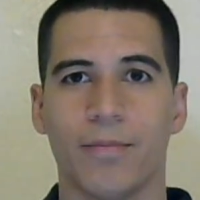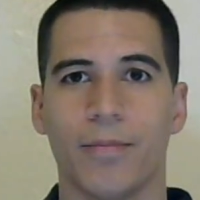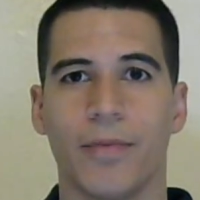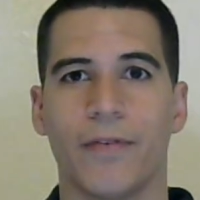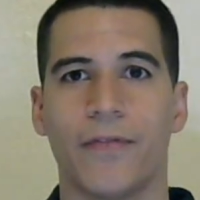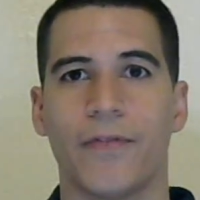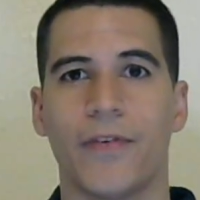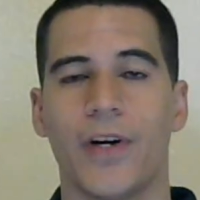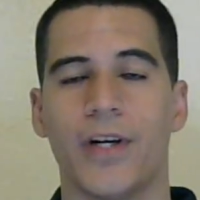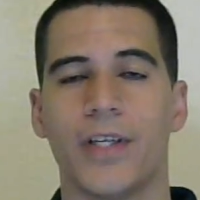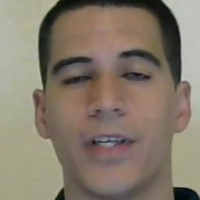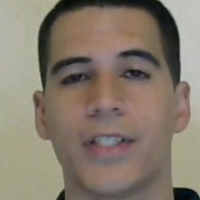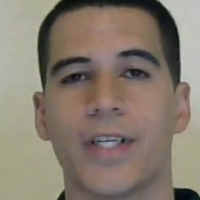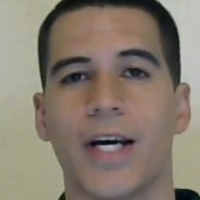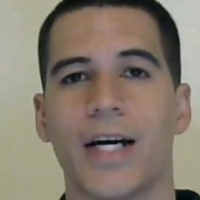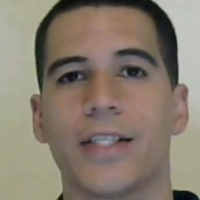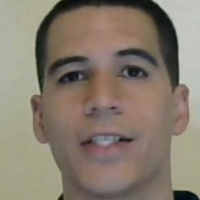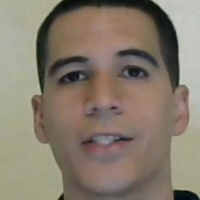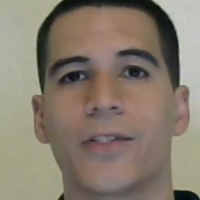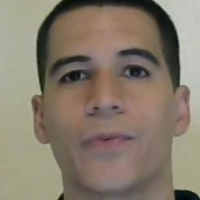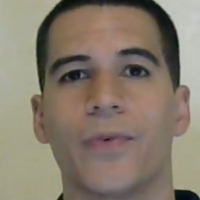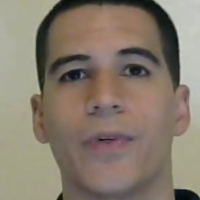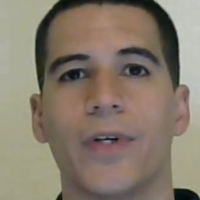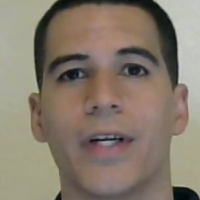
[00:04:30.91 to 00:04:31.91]
But first, I
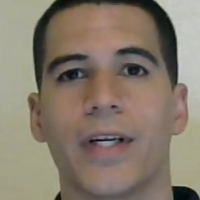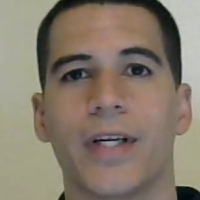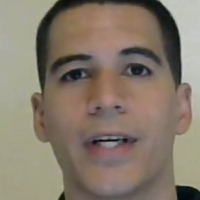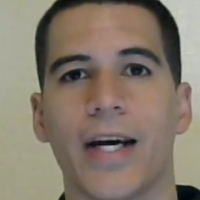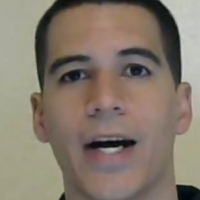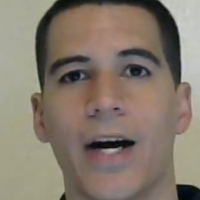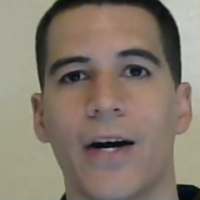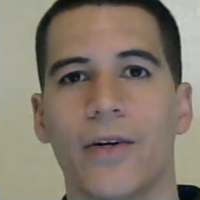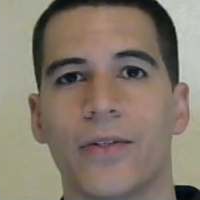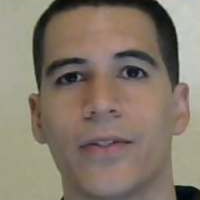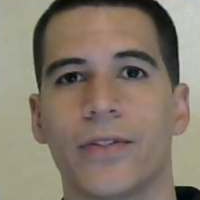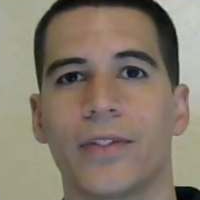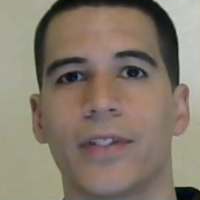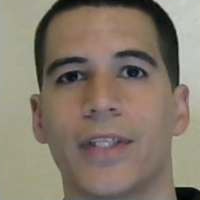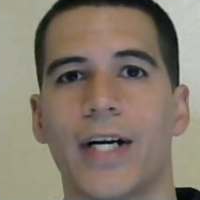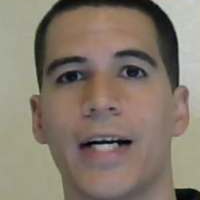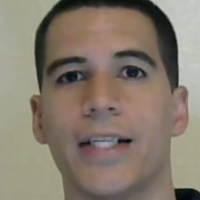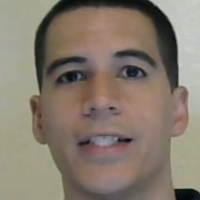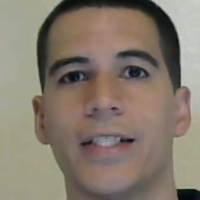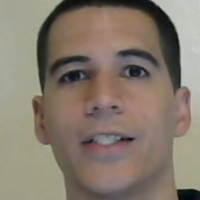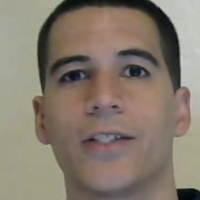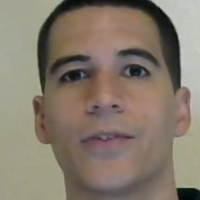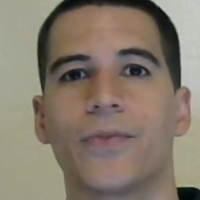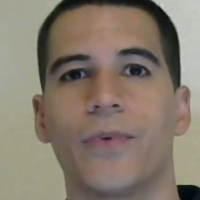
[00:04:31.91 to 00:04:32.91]
just want
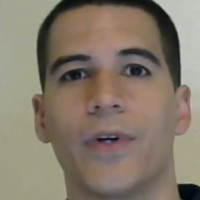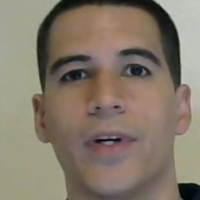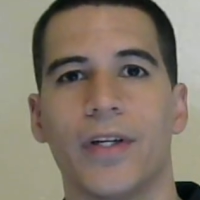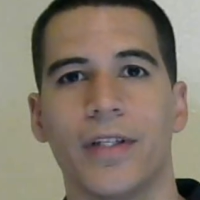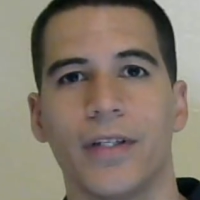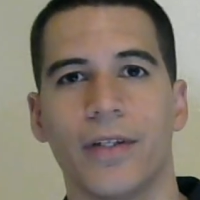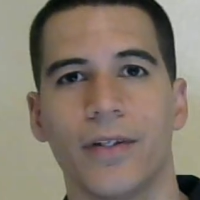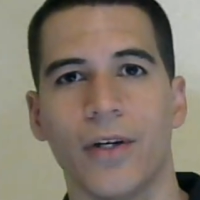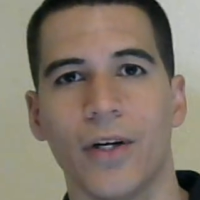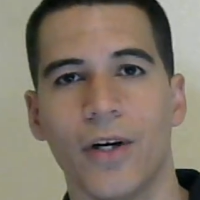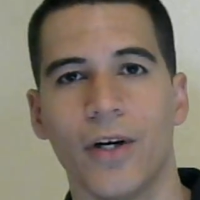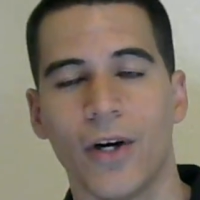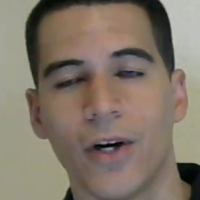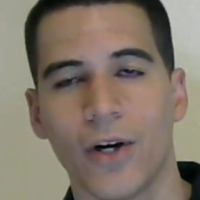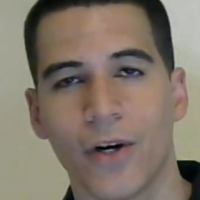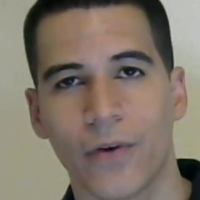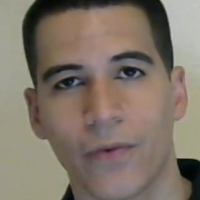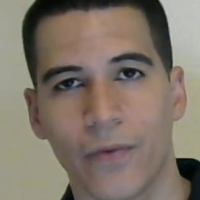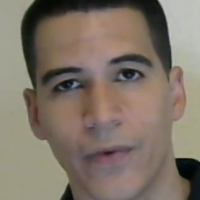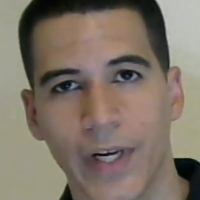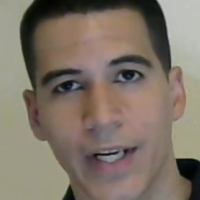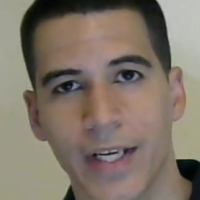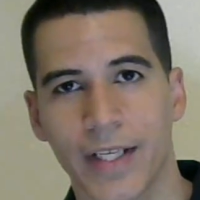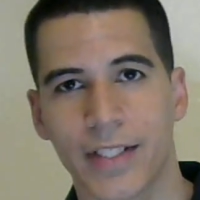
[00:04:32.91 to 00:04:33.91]
to
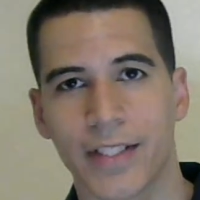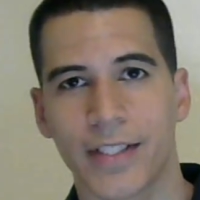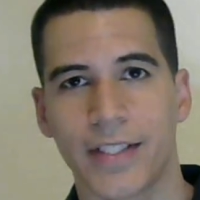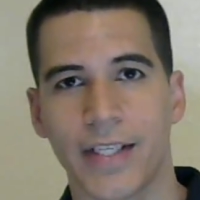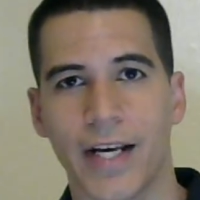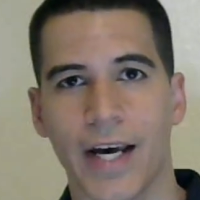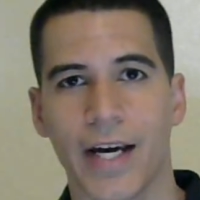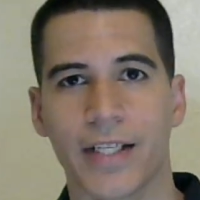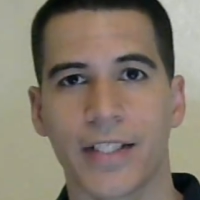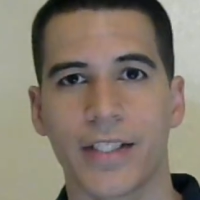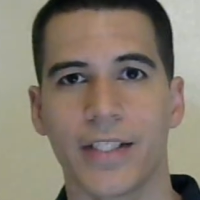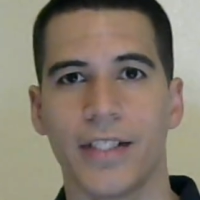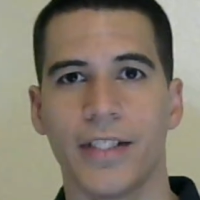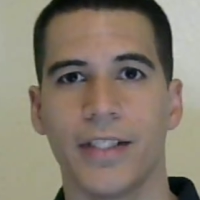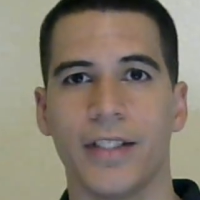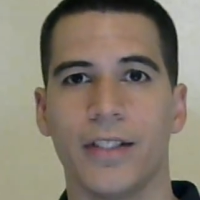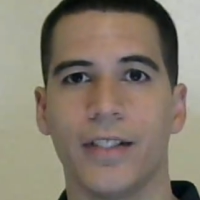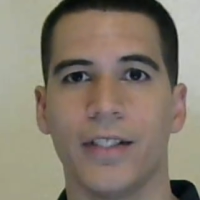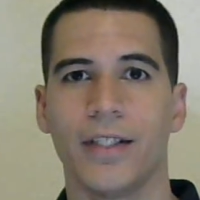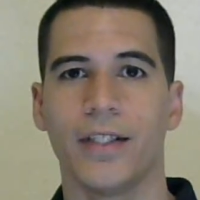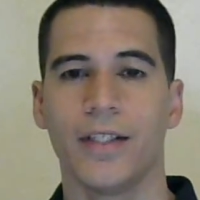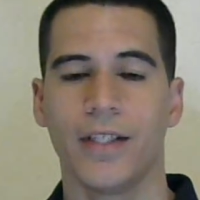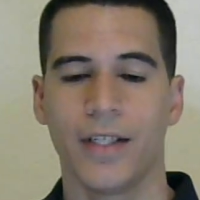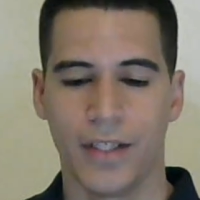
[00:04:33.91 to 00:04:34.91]
read a
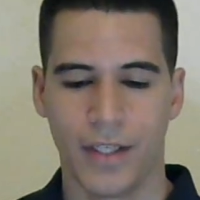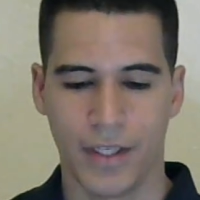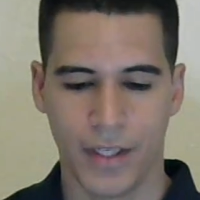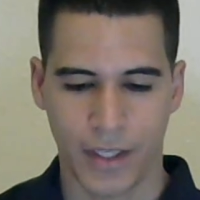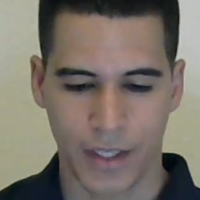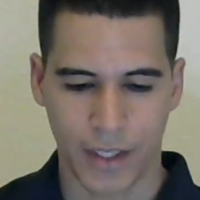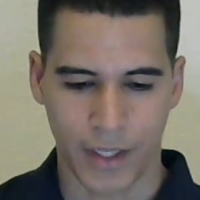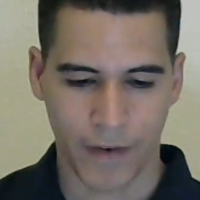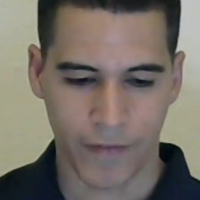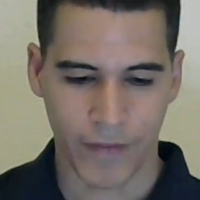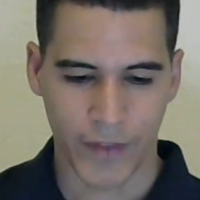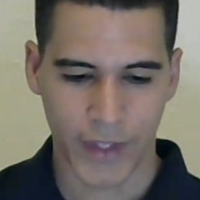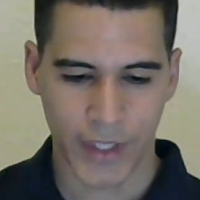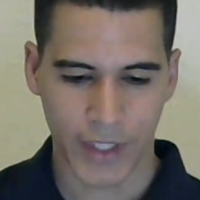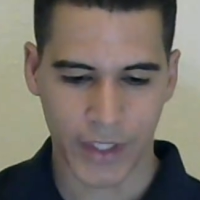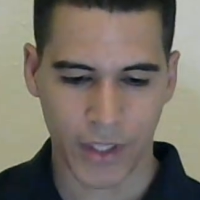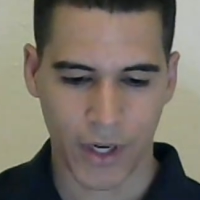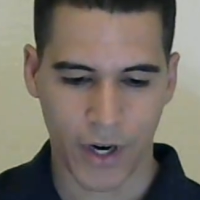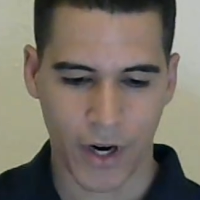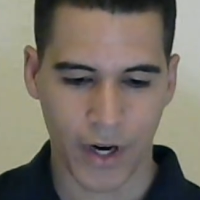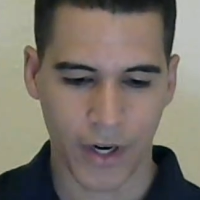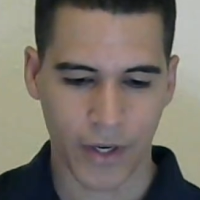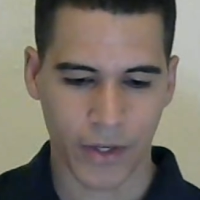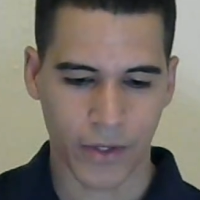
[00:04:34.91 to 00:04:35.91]
section of this
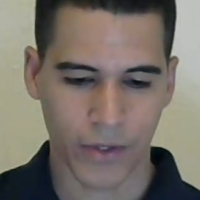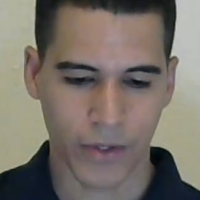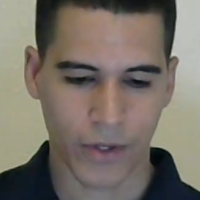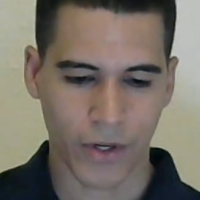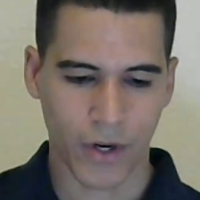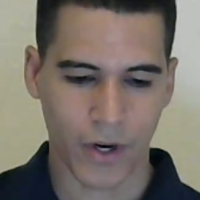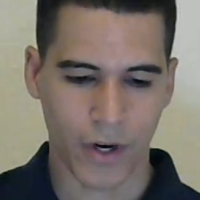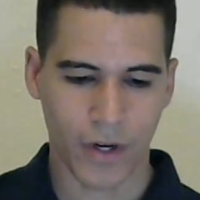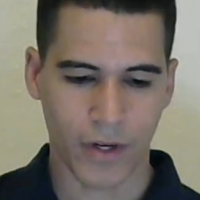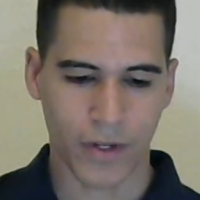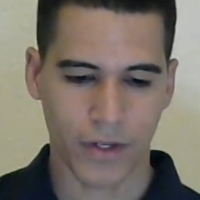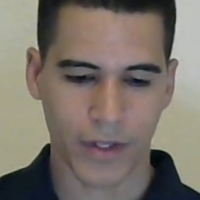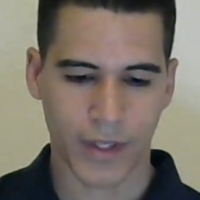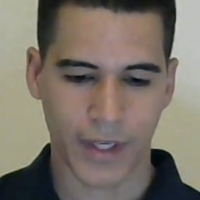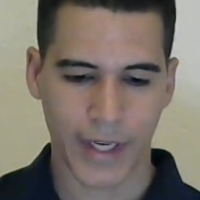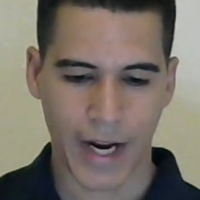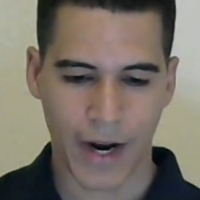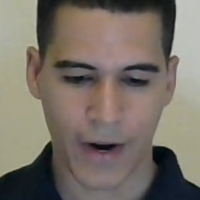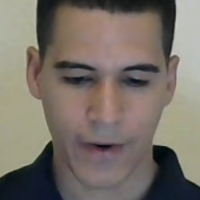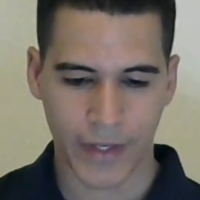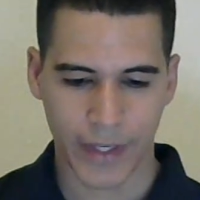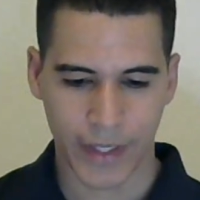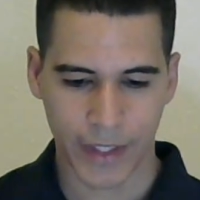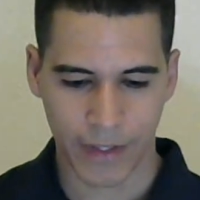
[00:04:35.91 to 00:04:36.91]
article called
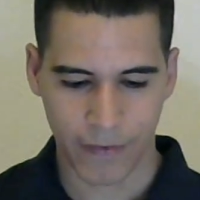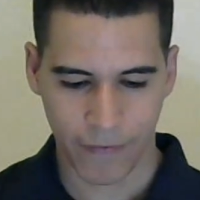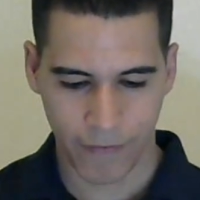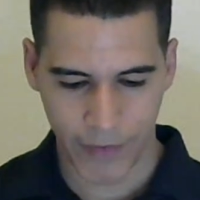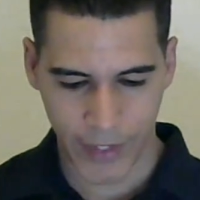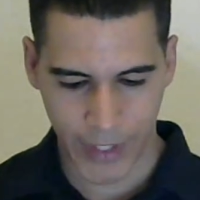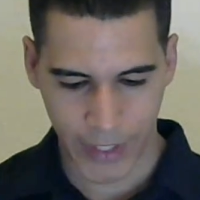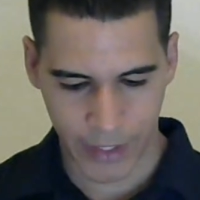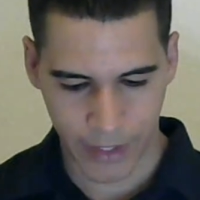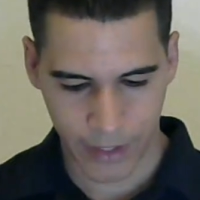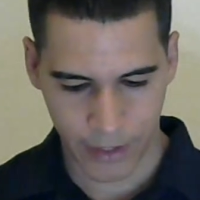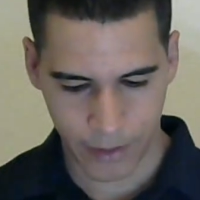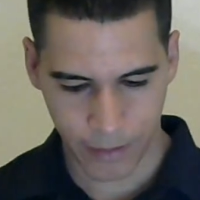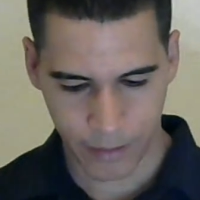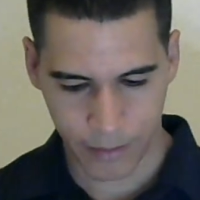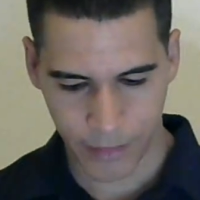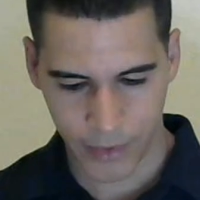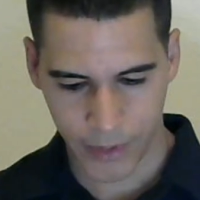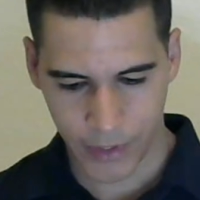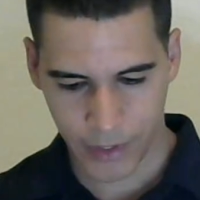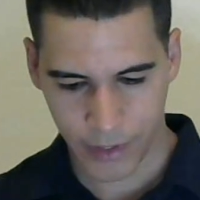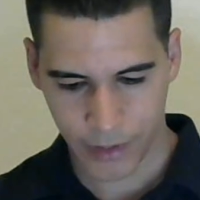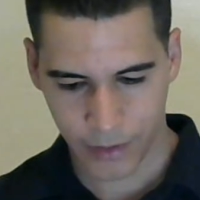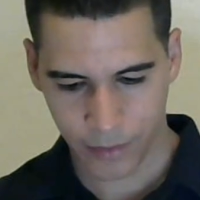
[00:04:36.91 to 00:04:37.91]
"Counting the
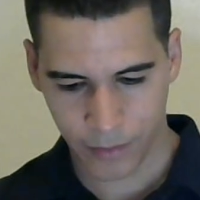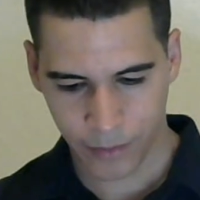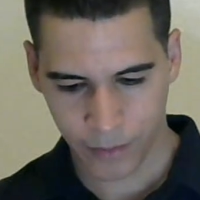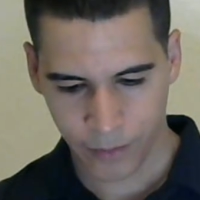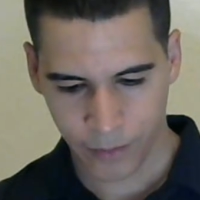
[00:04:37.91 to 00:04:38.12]
Victims."